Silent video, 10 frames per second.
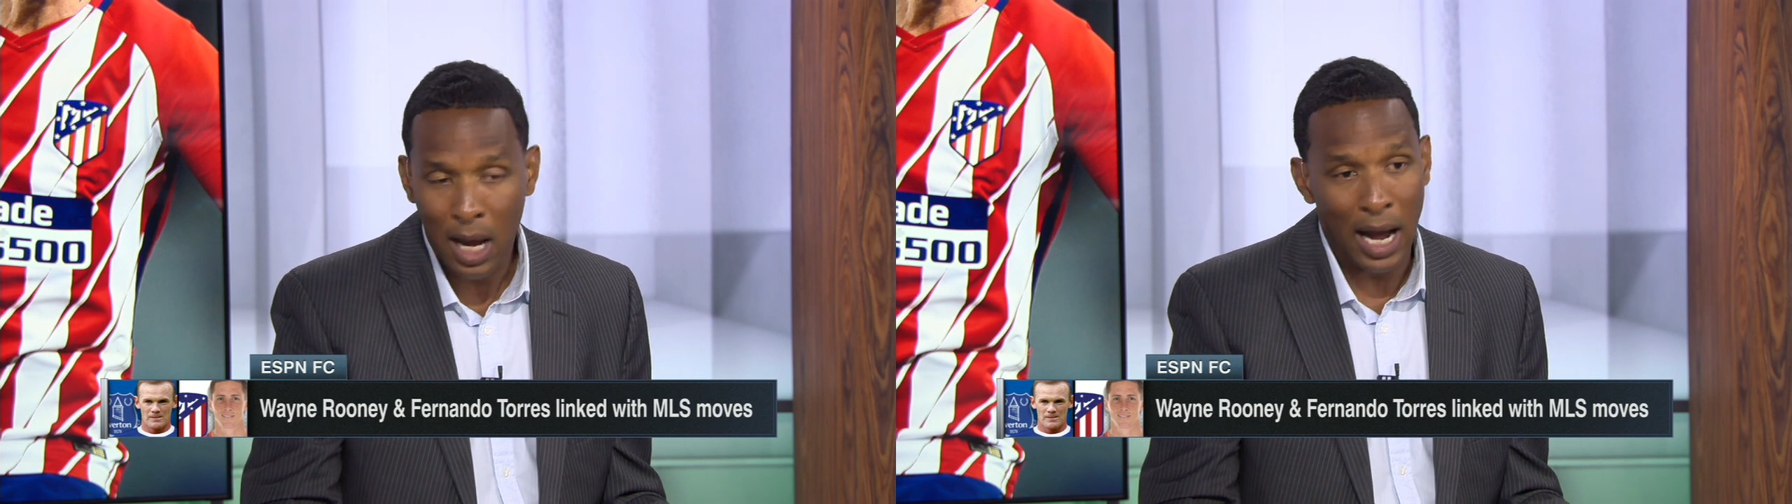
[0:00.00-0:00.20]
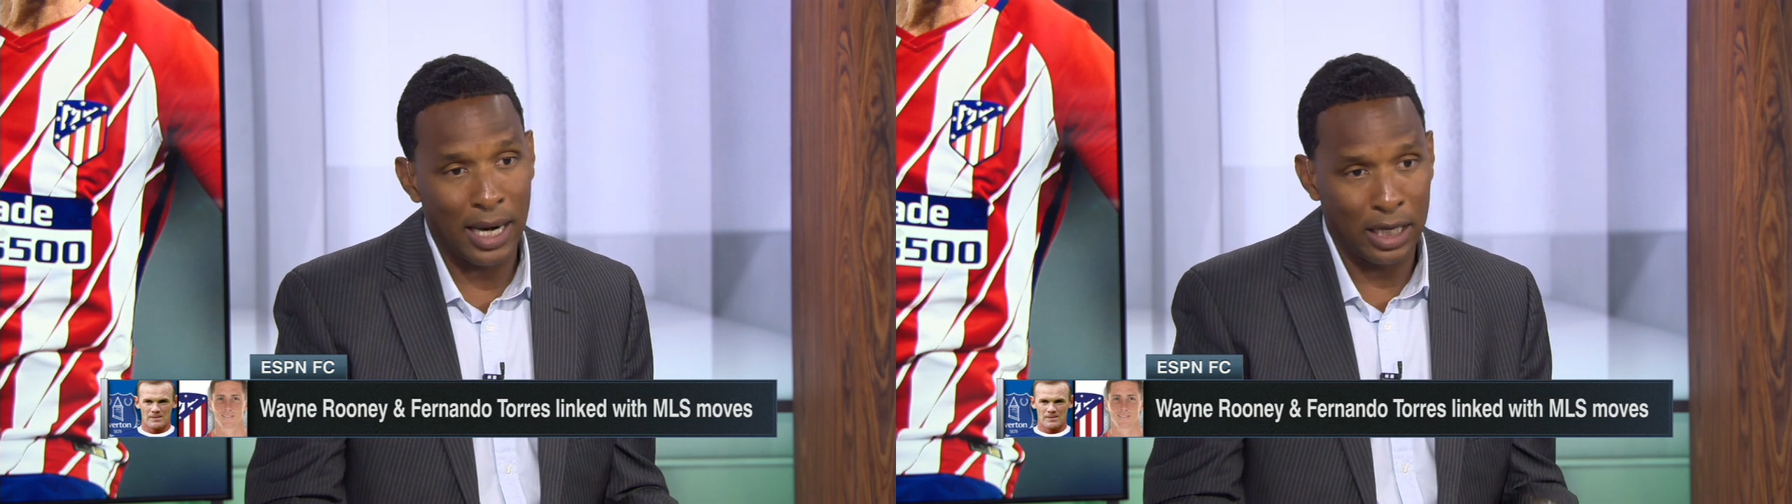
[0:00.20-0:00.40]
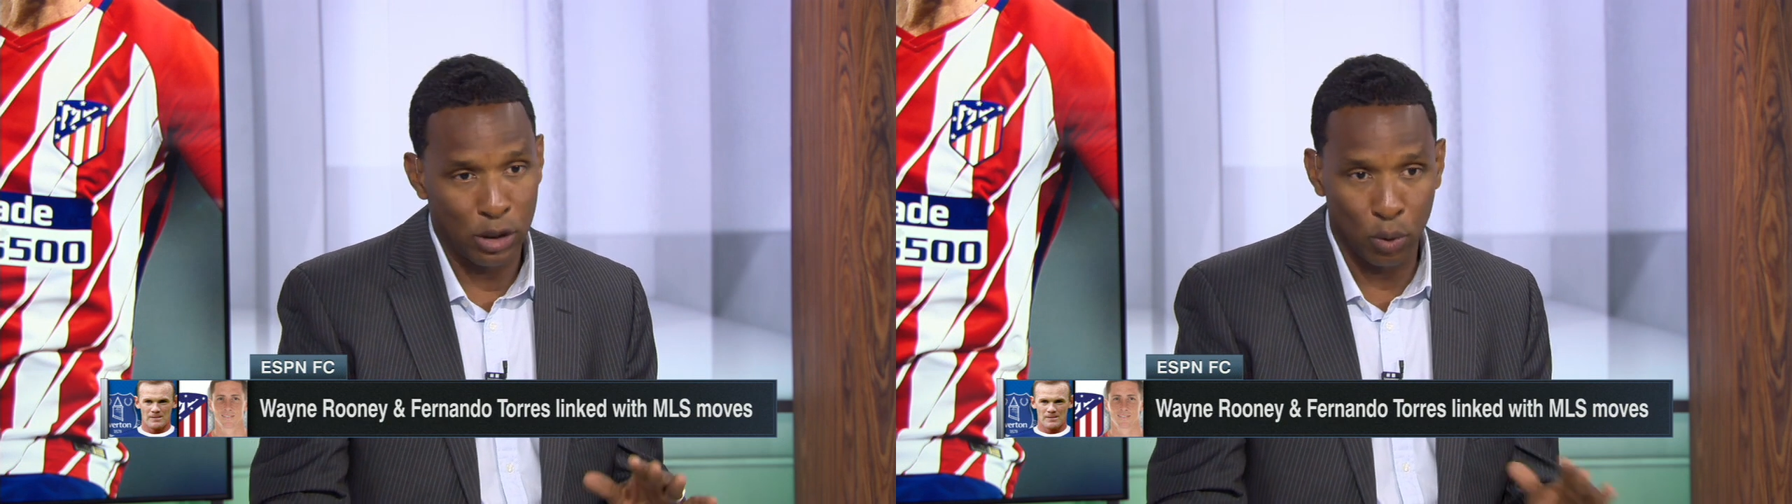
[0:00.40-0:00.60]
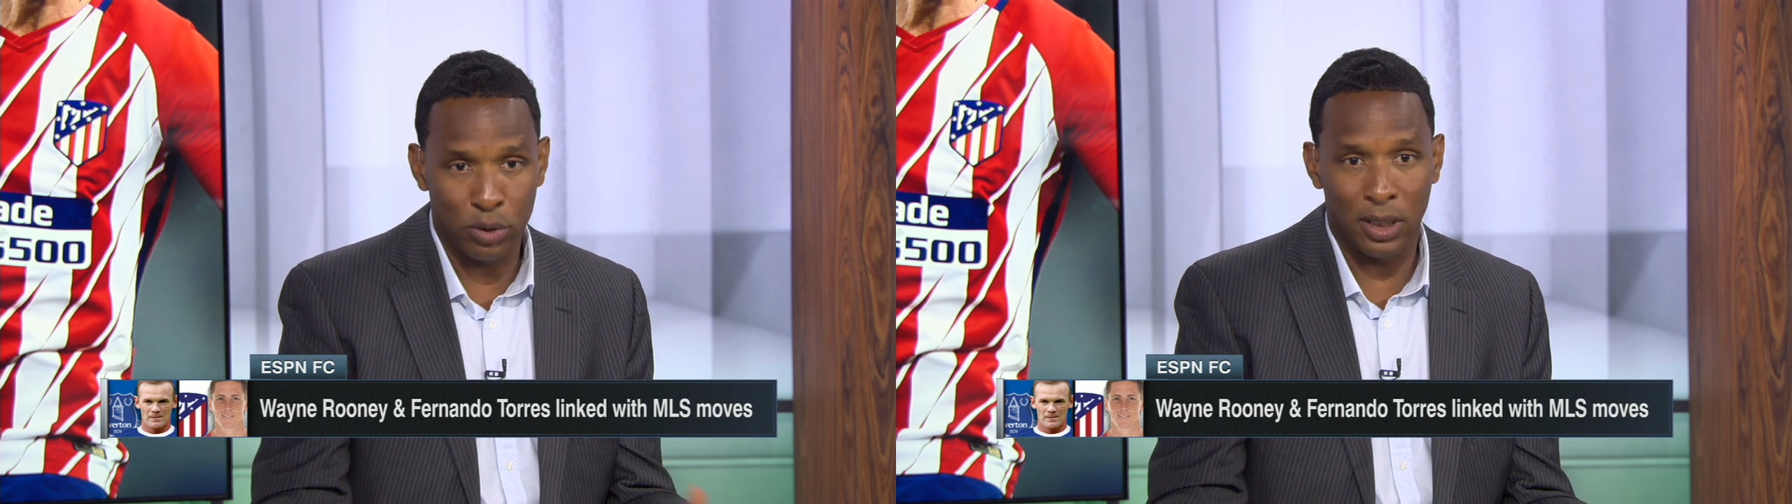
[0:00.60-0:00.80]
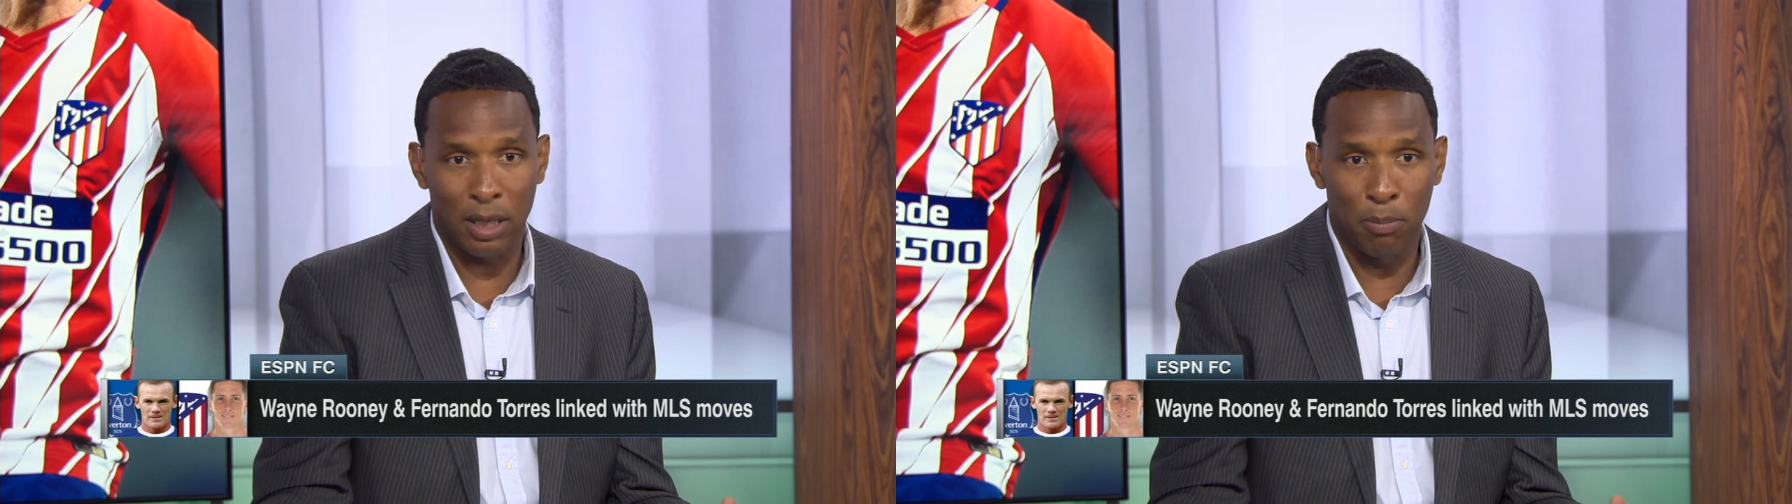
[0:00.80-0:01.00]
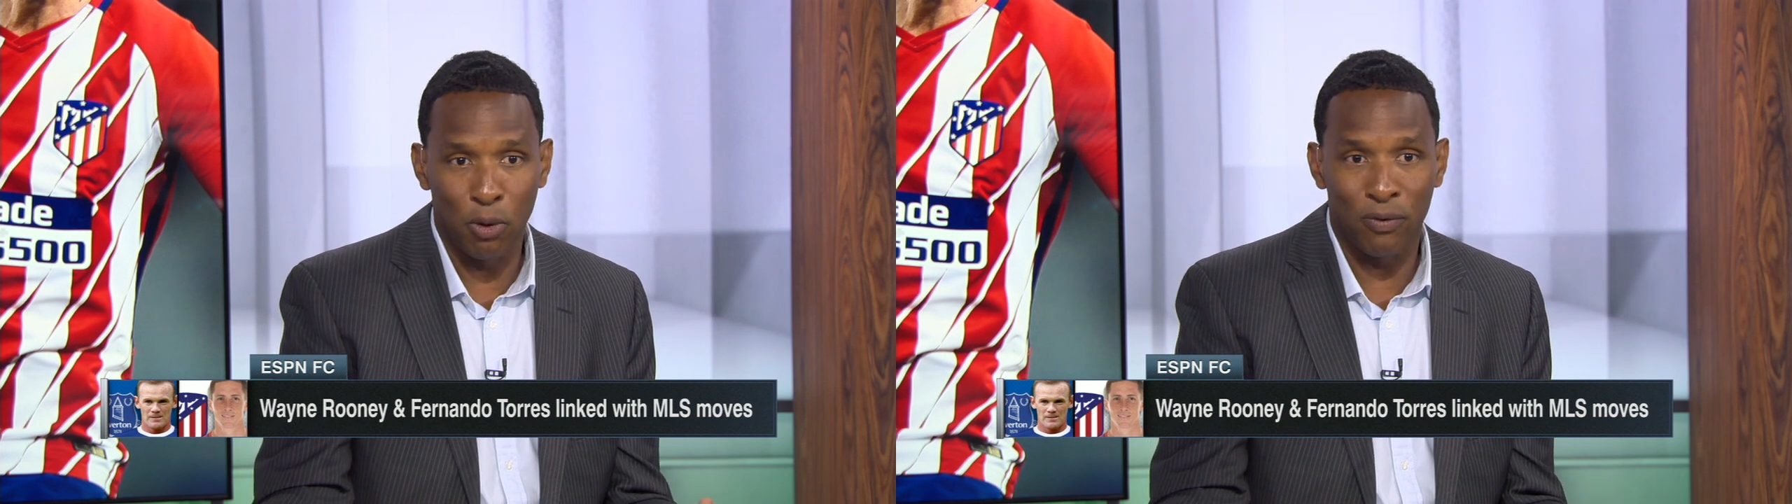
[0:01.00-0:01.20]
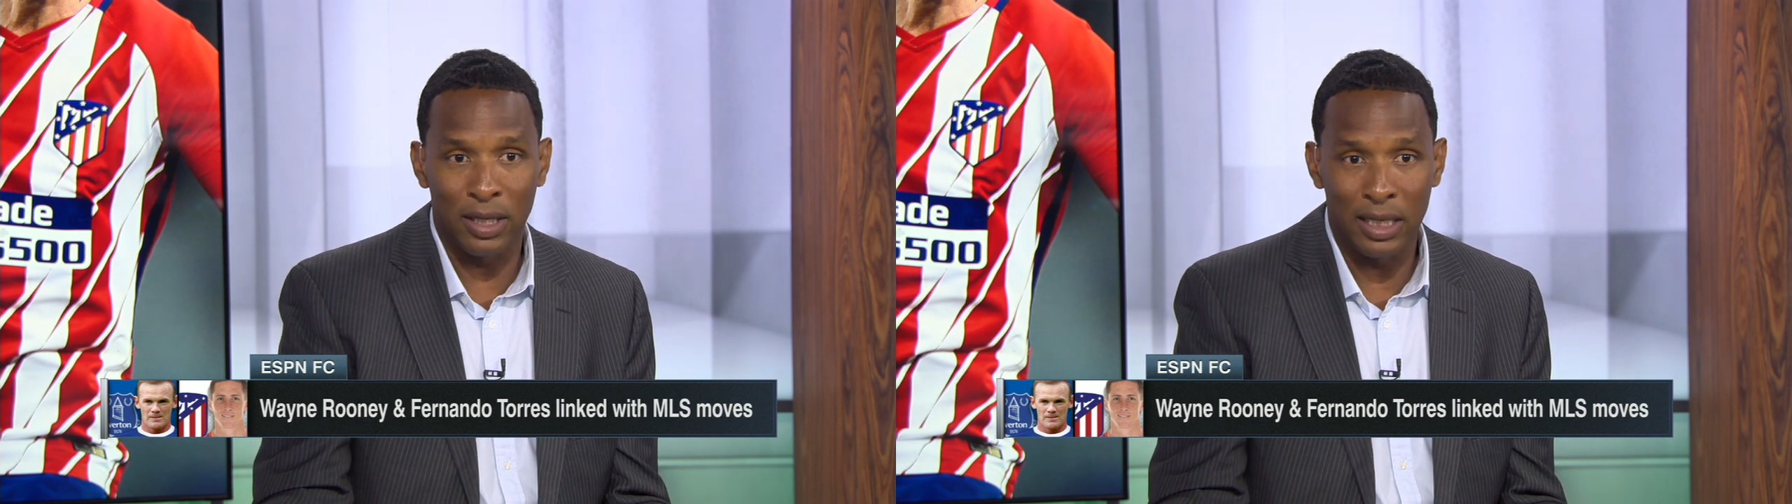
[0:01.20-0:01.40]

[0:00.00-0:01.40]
and I don't see them moving the